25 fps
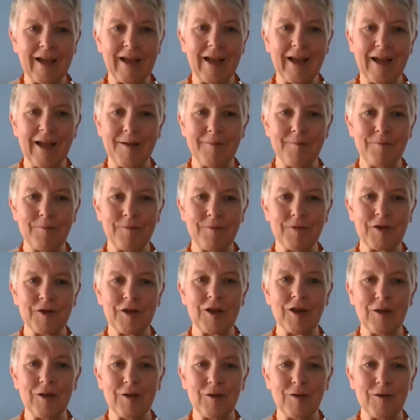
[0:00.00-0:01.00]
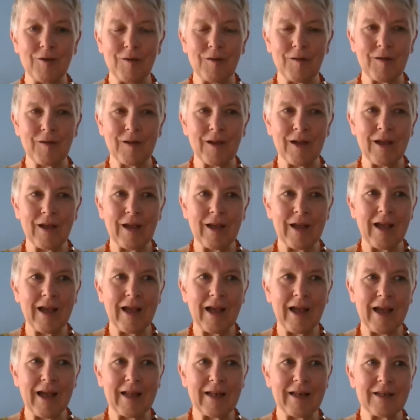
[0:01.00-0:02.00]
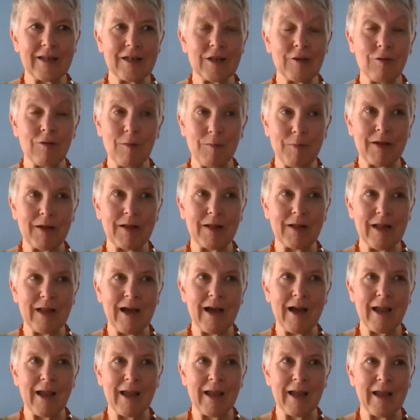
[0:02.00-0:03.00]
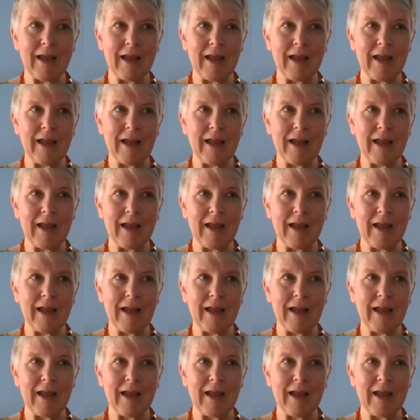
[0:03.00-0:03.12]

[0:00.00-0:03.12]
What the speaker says: to use and to apply,